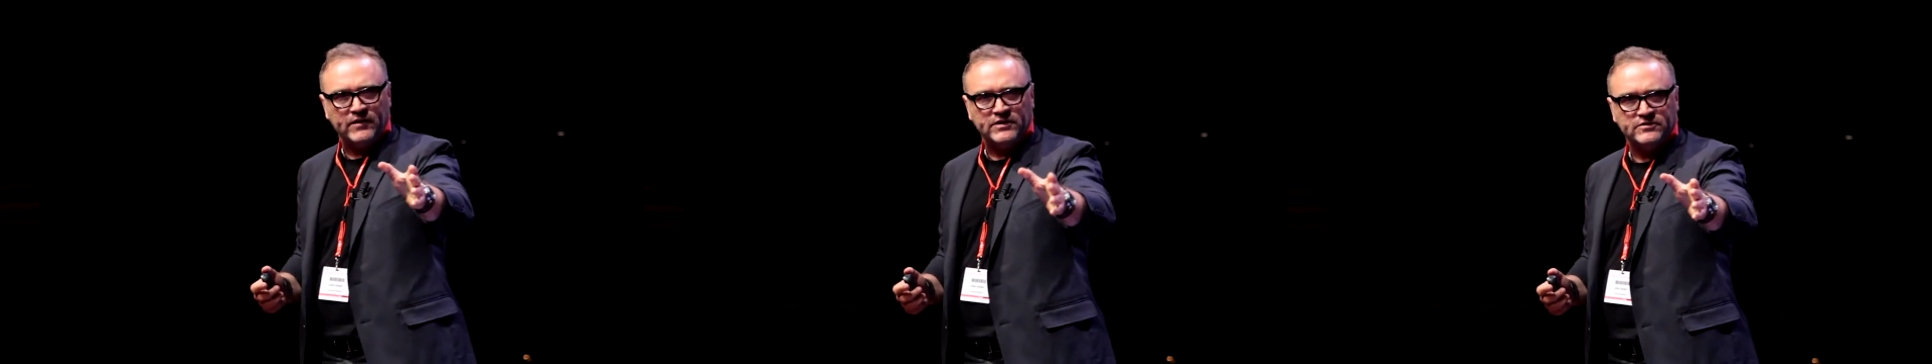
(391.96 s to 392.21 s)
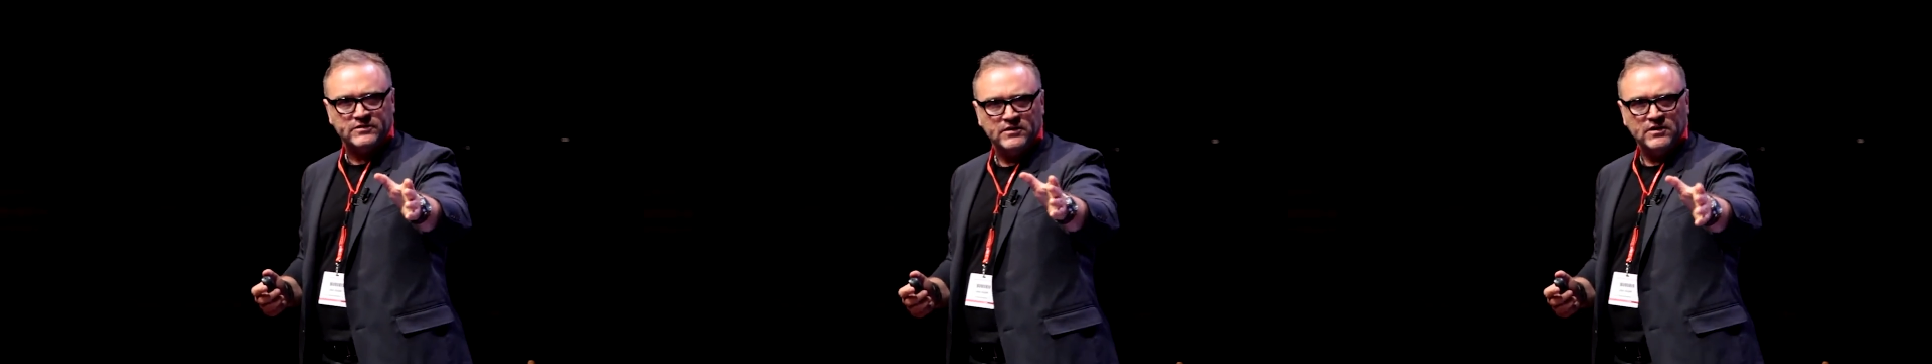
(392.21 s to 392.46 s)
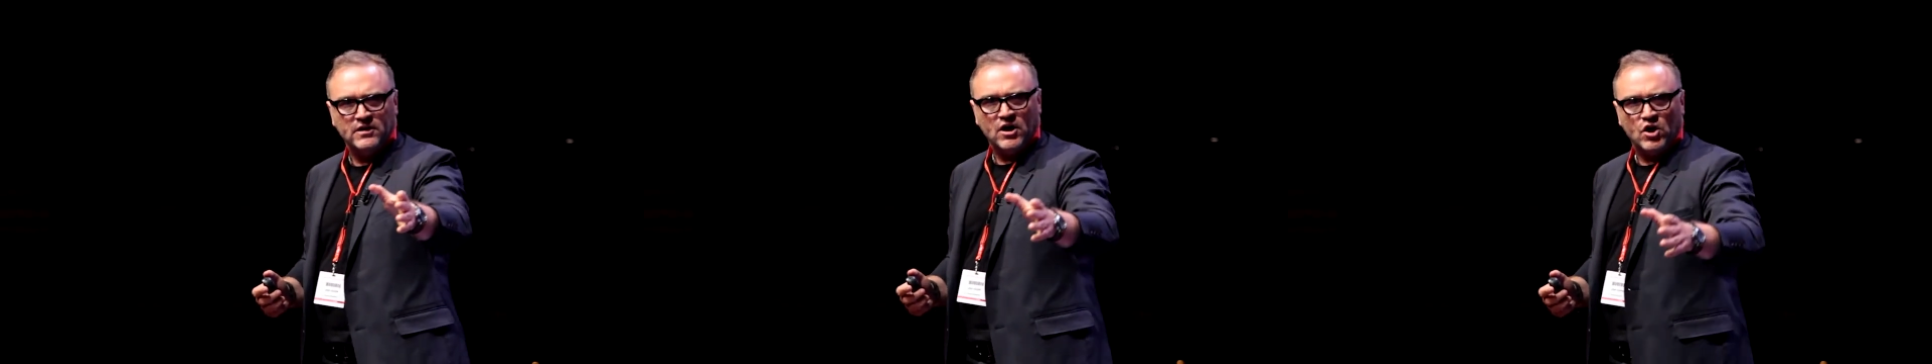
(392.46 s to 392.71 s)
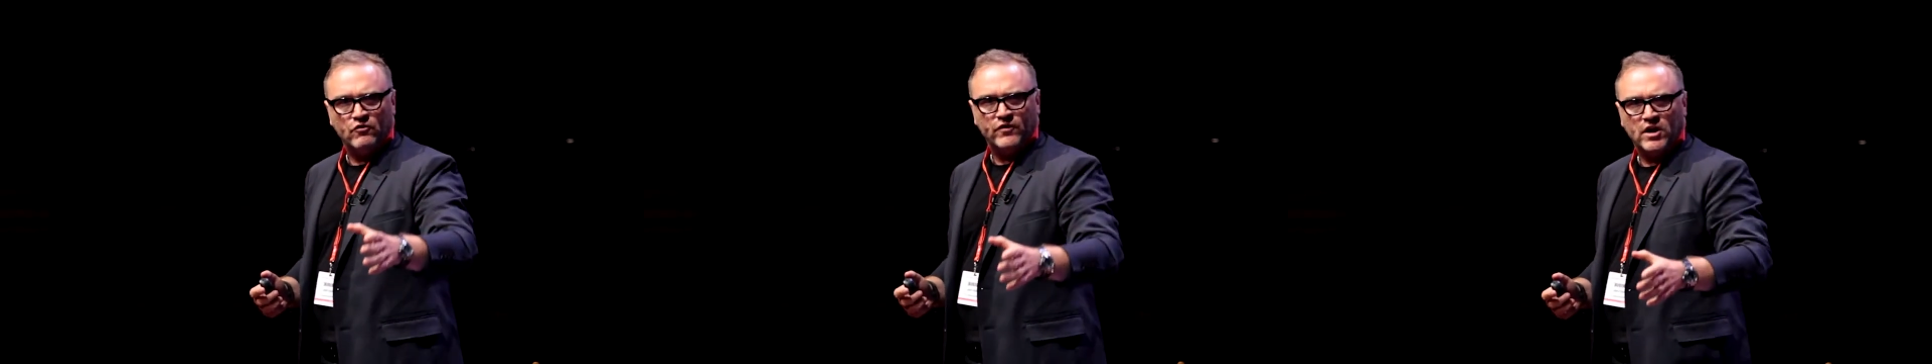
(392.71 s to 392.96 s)
this
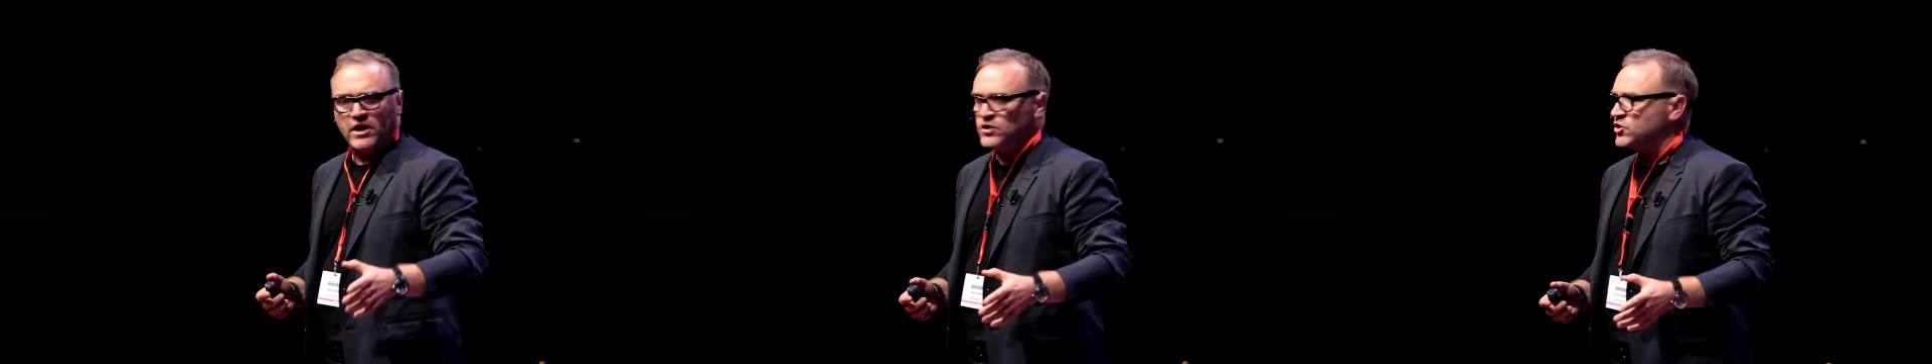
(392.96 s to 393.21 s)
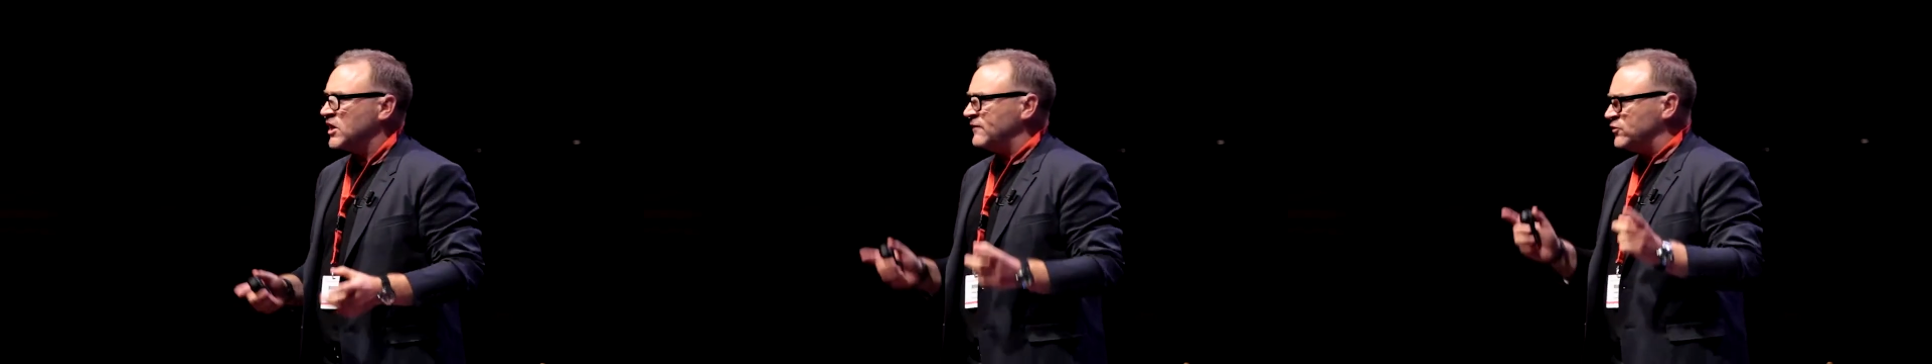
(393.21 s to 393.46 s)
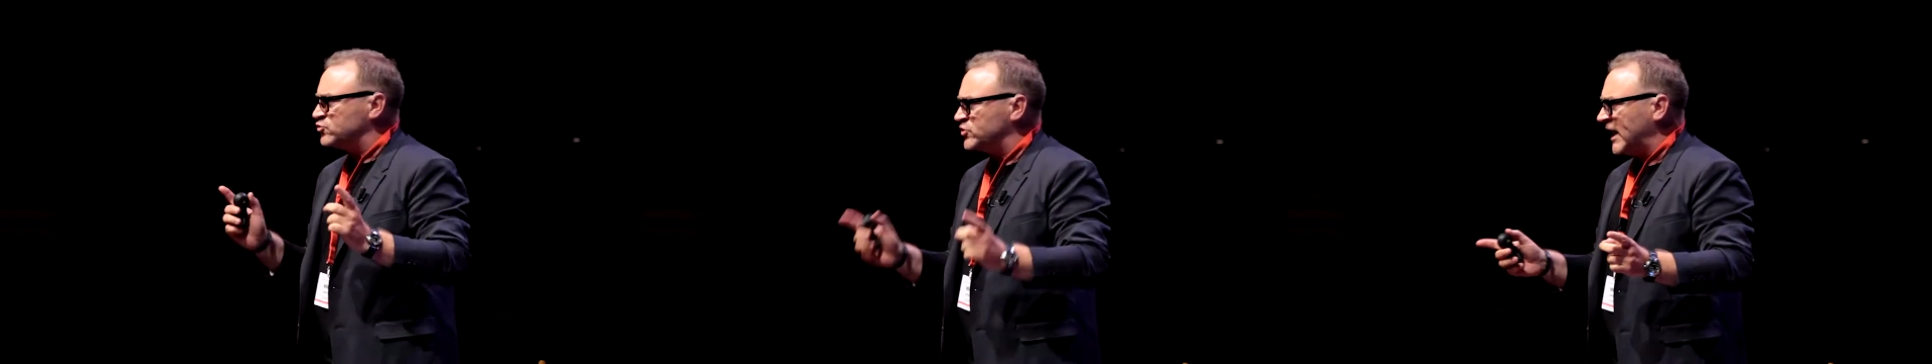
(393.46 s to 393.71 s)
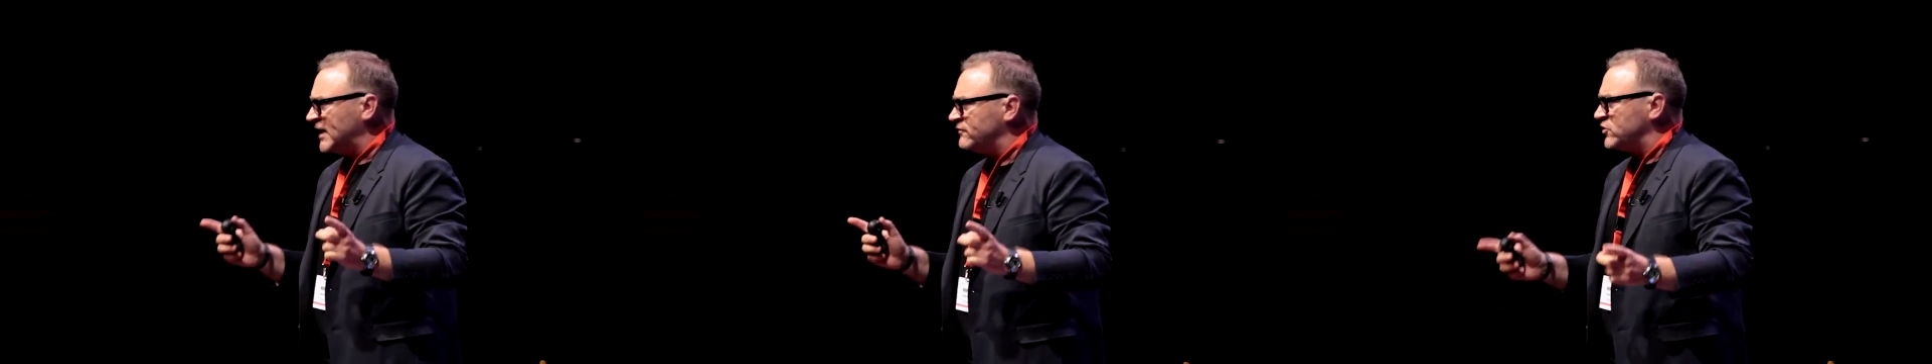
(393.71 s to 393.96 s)
over lunch, if you
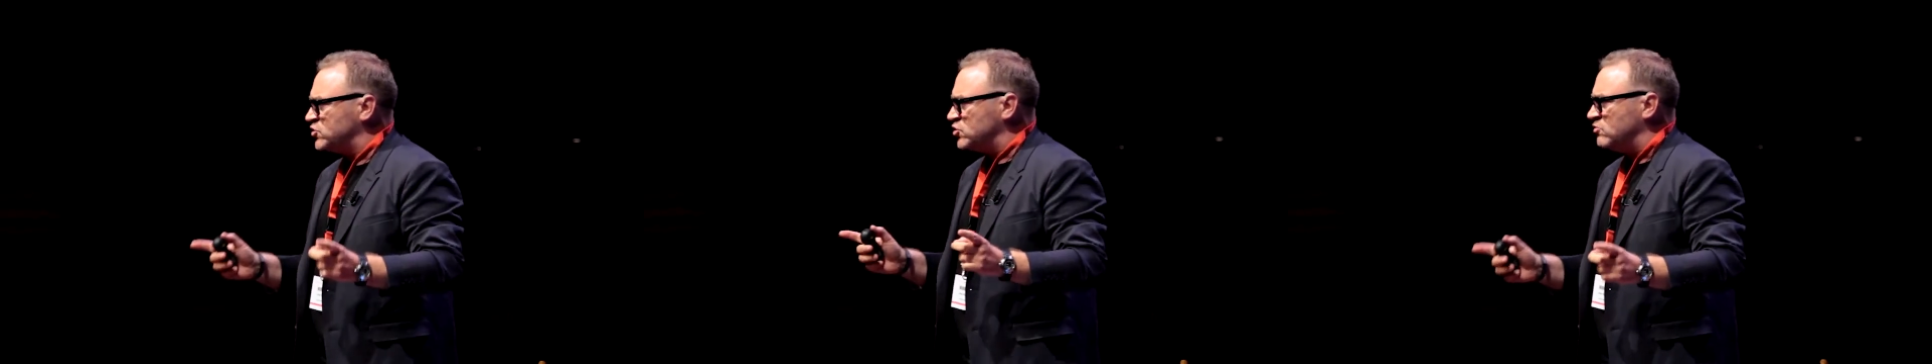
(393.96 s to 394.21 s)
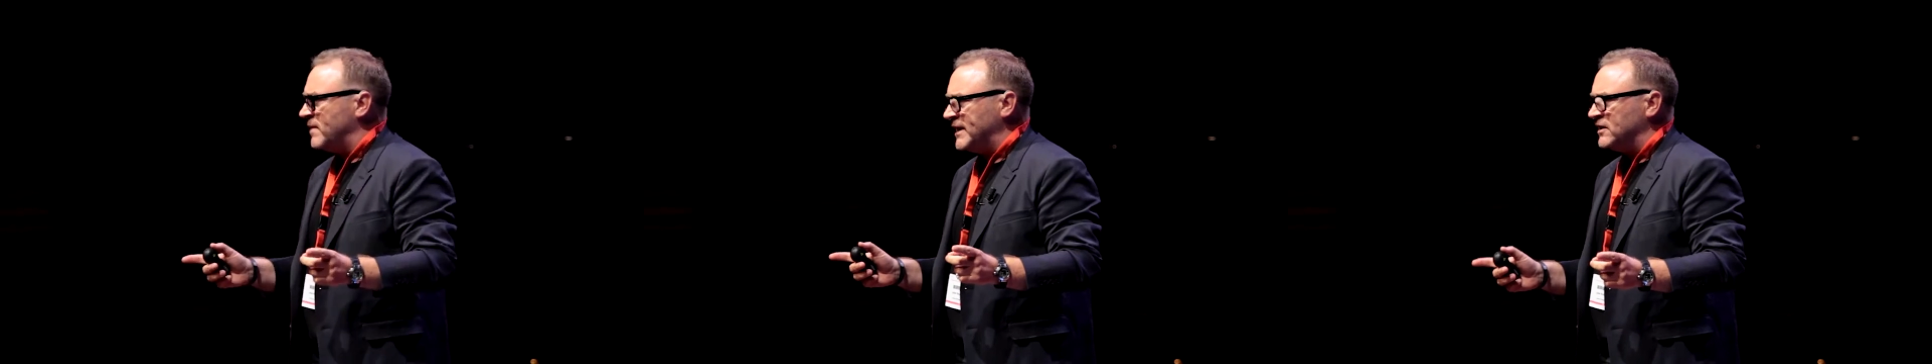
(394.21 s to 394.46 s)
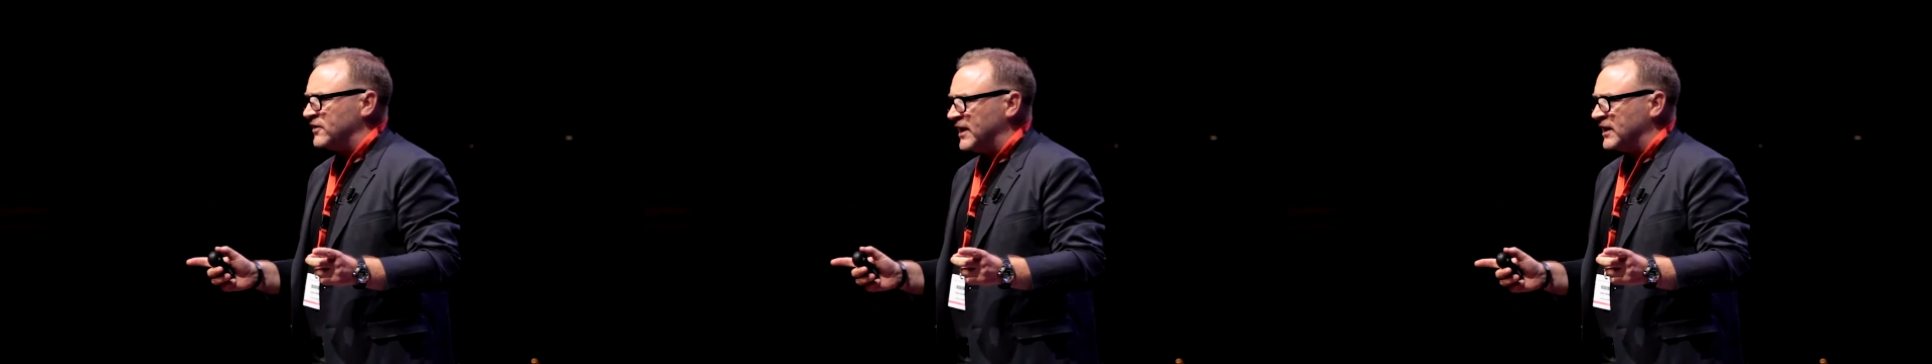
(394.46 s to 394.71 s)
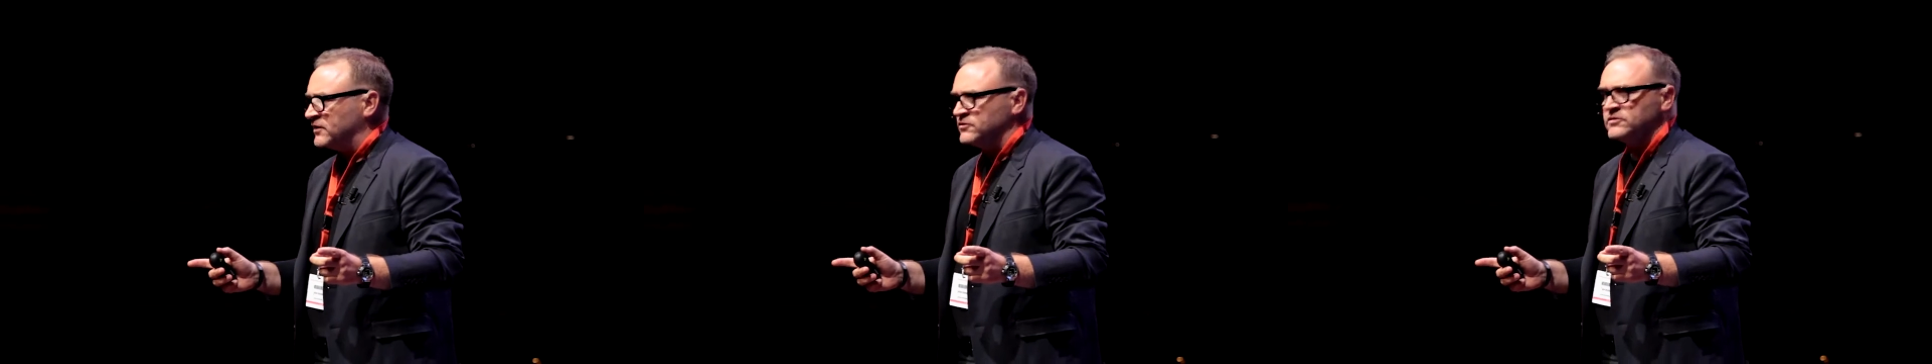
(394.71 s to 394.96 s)
stand for too many
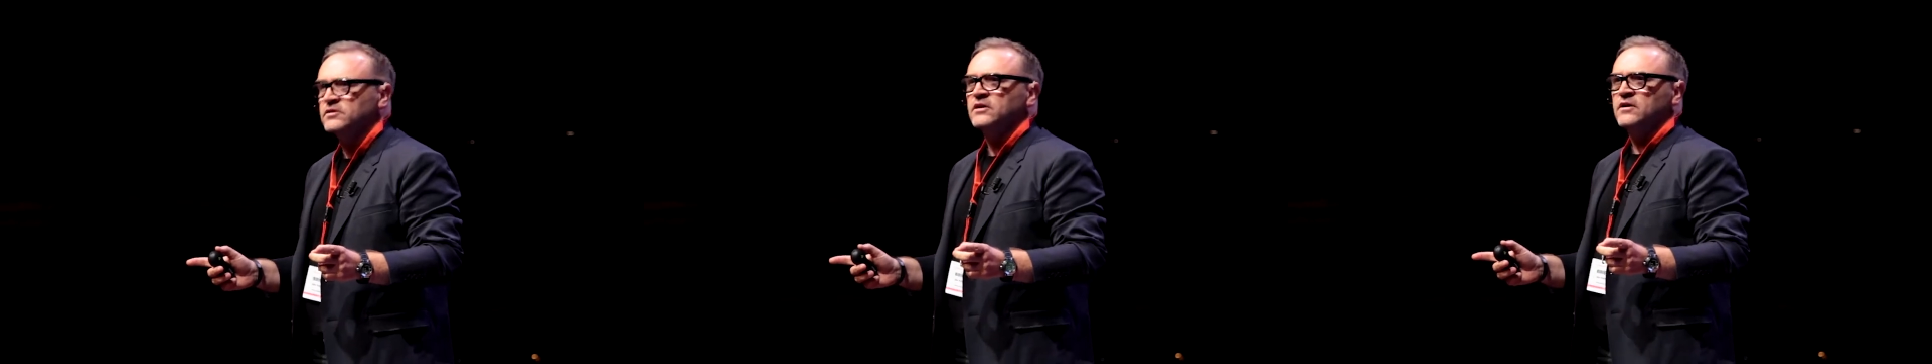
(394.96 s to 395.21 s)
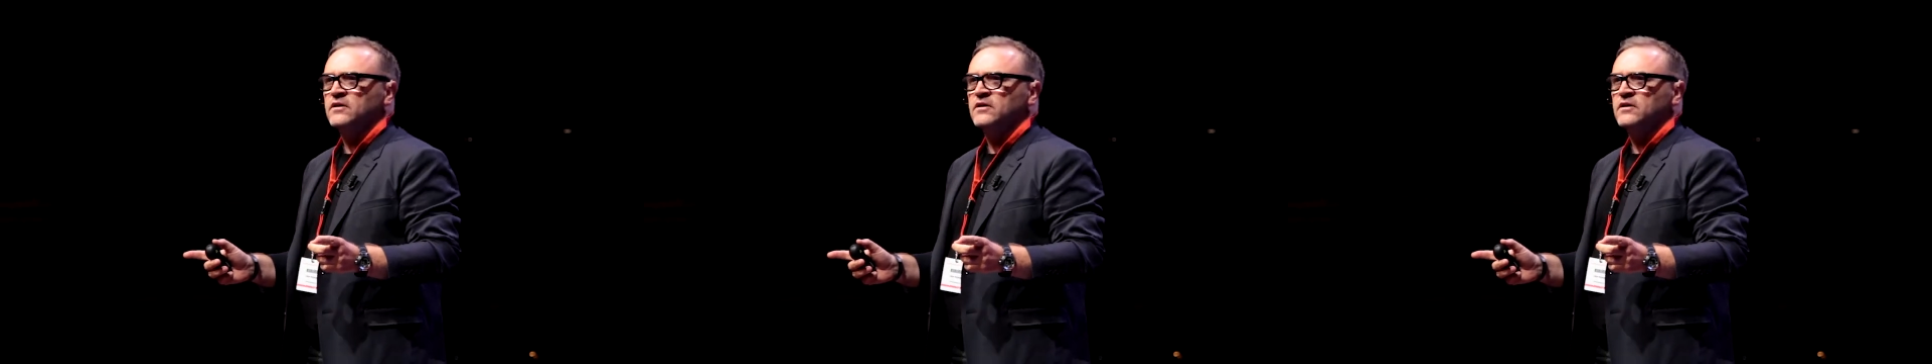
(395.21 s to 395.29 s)
things,